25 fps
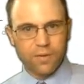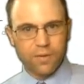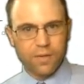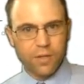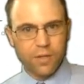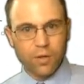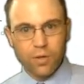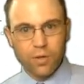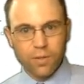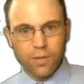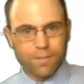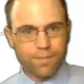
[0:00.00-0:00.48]

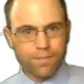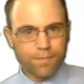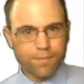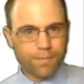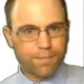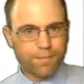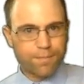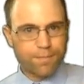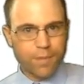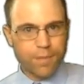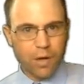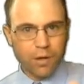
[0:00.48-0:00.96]
You
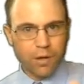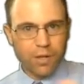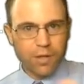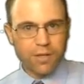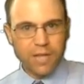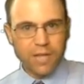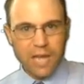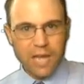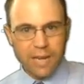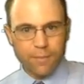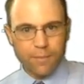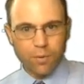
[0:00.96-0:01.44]
could build a
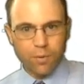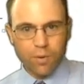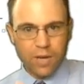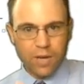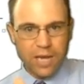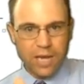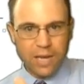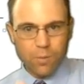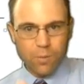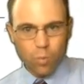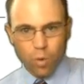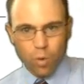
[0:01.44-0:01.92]
table
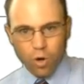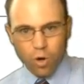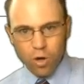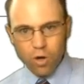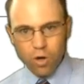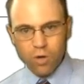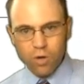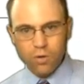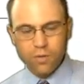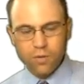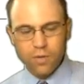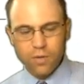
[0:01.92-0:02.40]
in
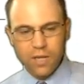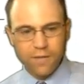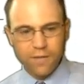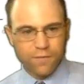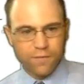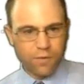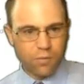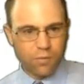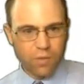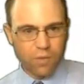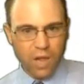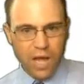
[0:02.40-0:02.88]
Word
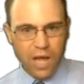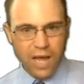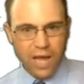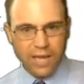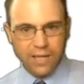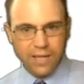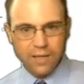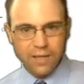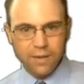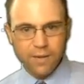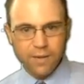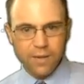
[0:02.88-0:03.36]
if you'd like,